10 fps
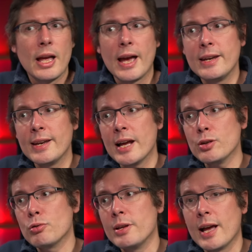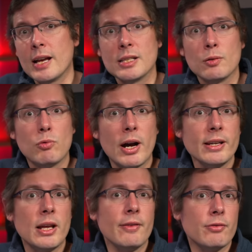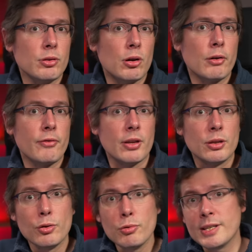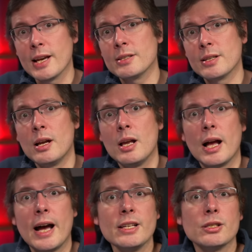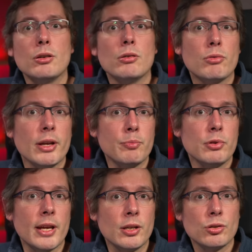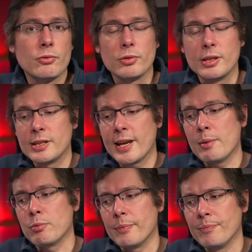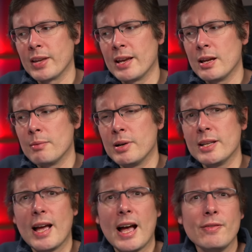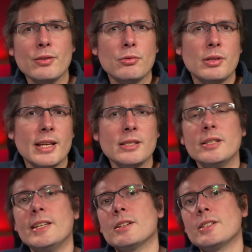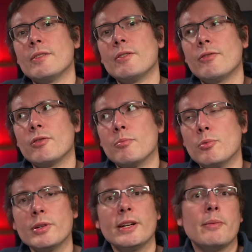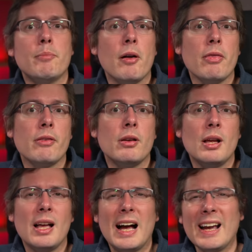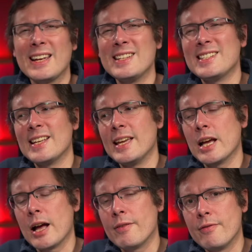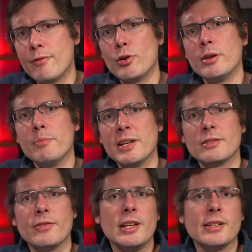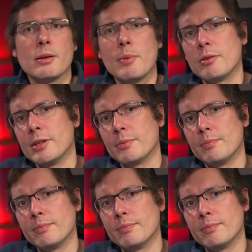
And naturally, as a wildlife photography enthusiast, I saw great potential for this camera. But after testing the R7 for more than a month, I can say I have very mixed feelings about it.